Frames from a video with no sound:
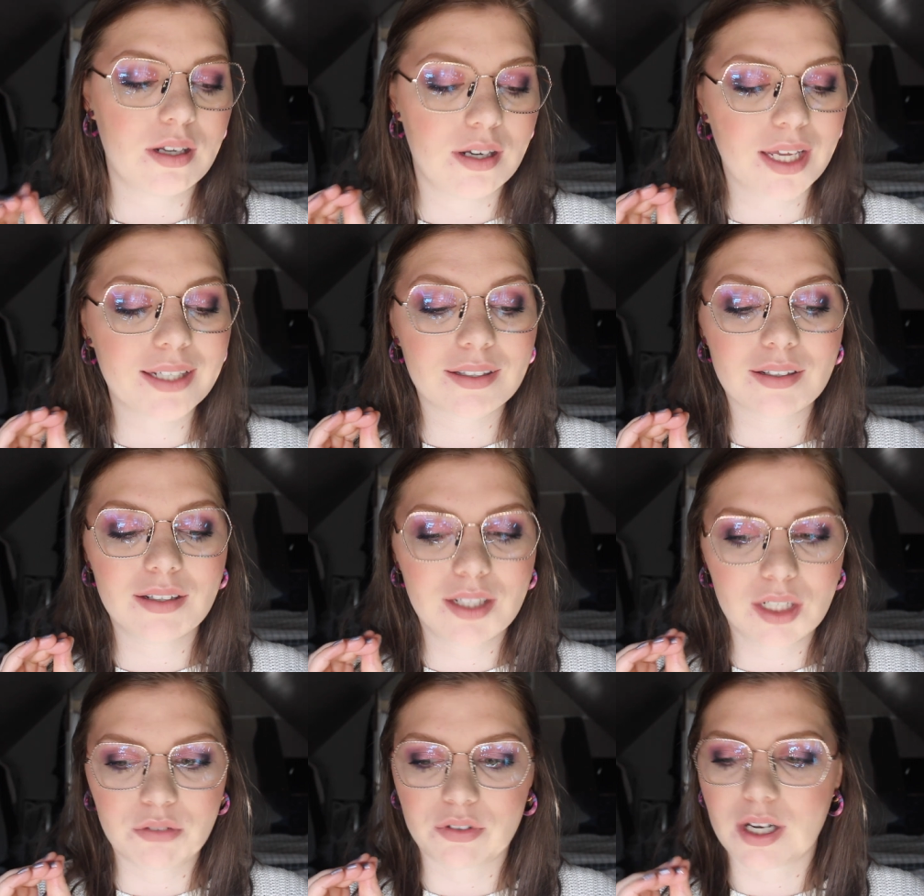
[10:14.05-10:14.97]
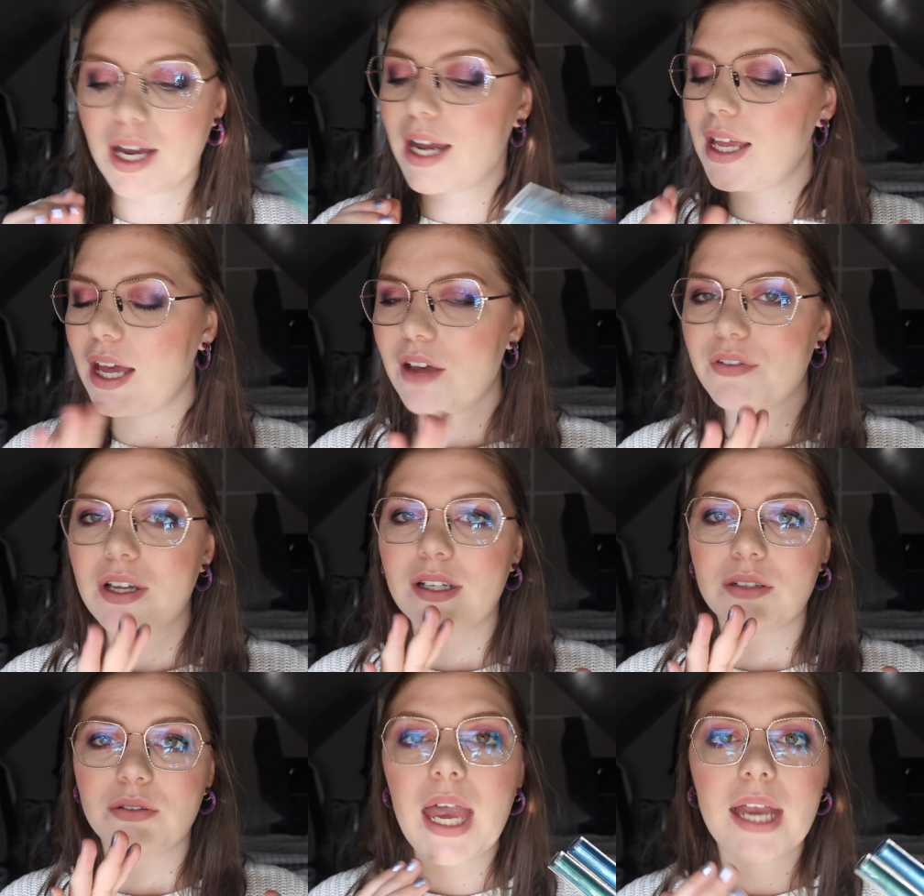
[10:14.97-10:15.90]
Like, never. I have
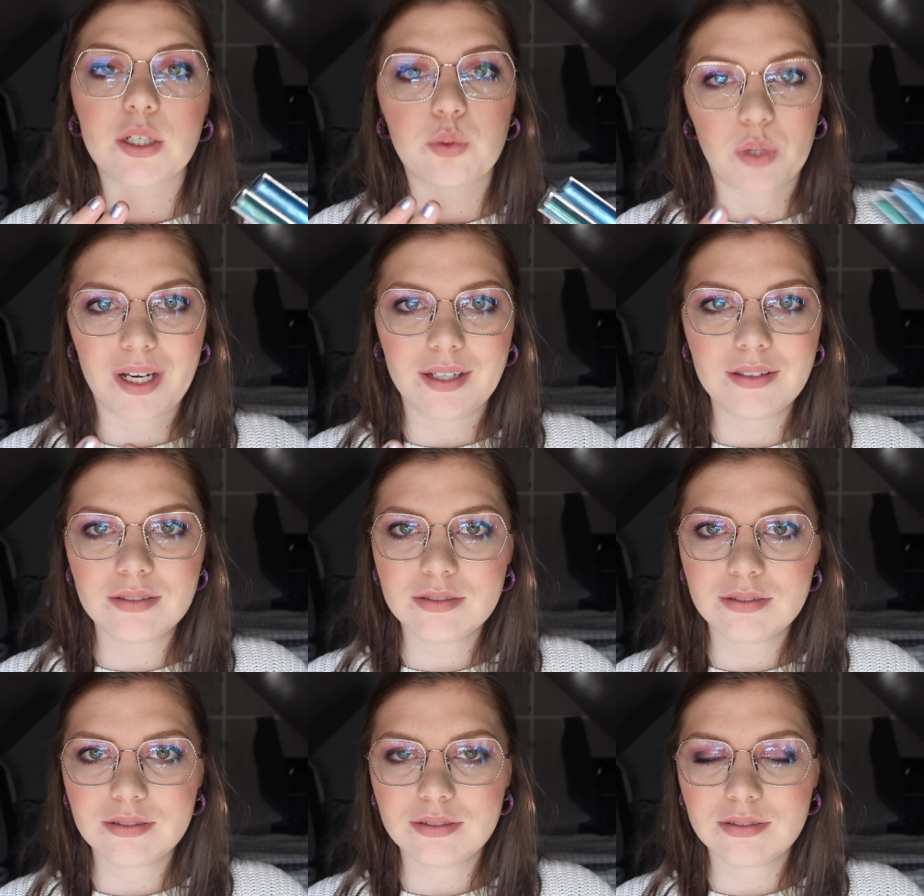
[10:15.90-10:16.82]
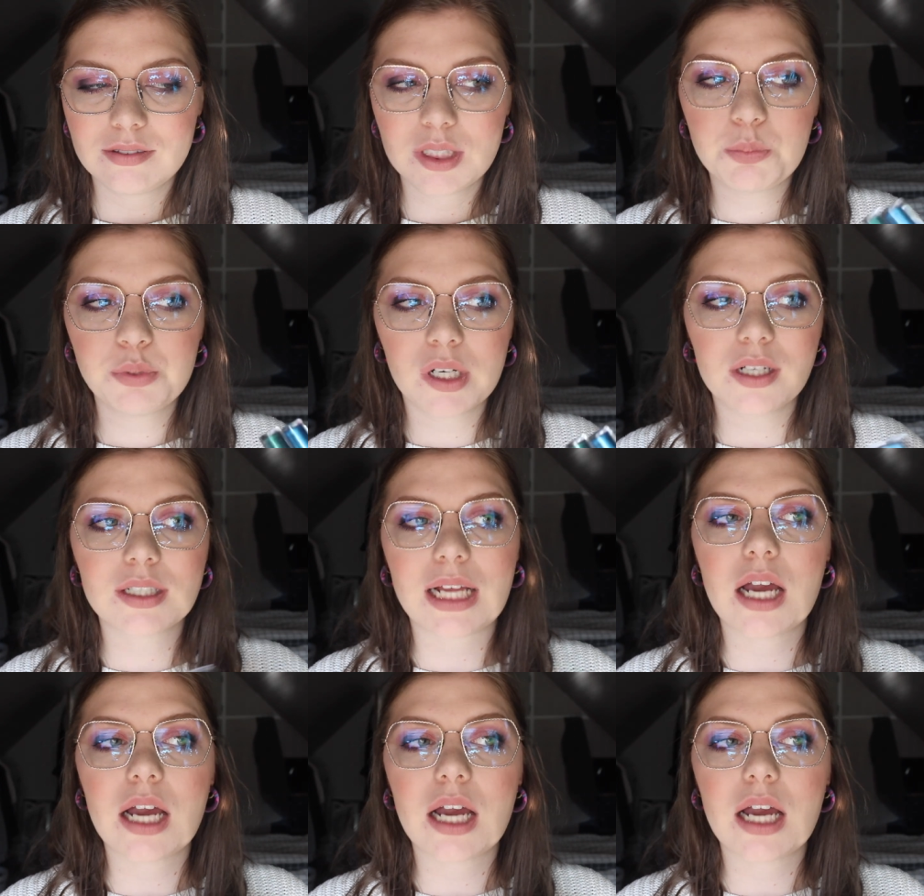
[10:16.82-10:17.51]
a, a grey lip product.